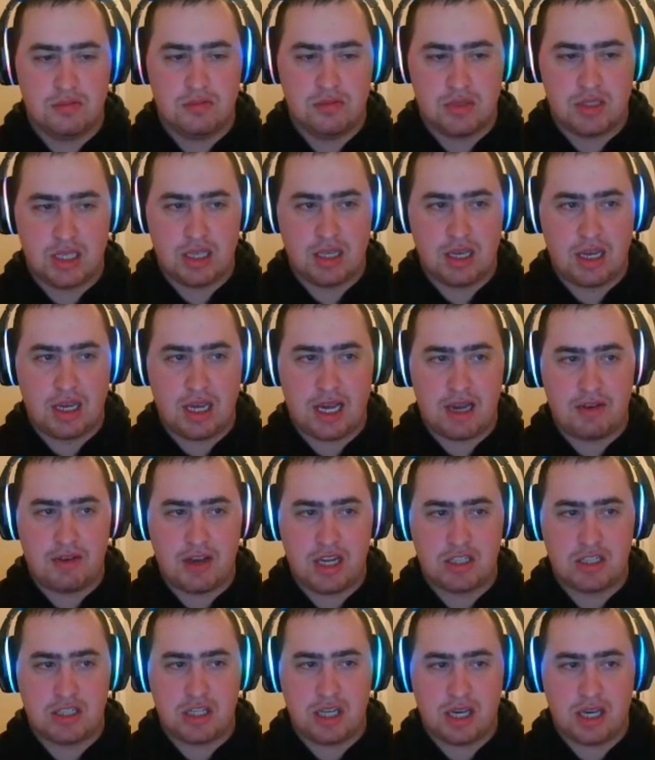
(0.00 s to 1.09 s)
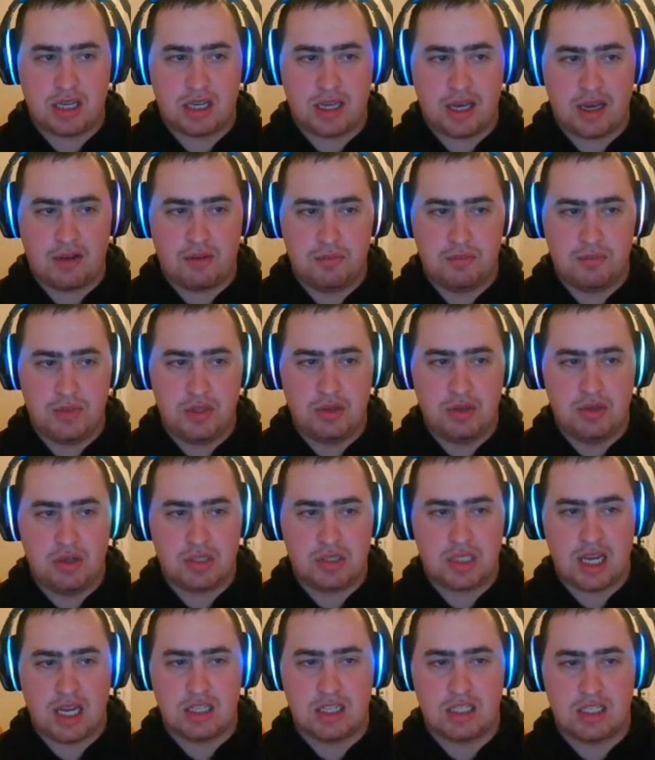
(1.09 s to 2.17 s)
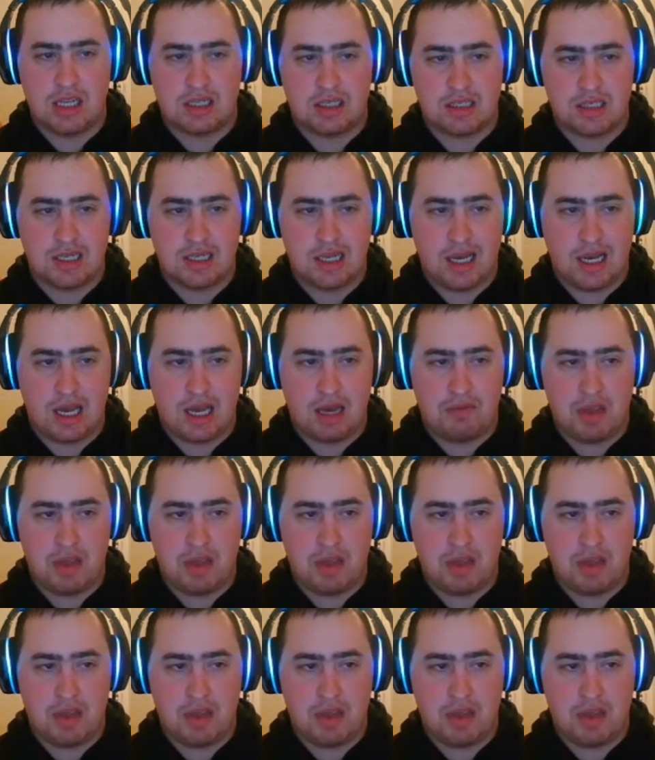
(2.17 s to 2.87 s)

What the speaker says: say they have Hachiyak out. You notice Hachiyak does not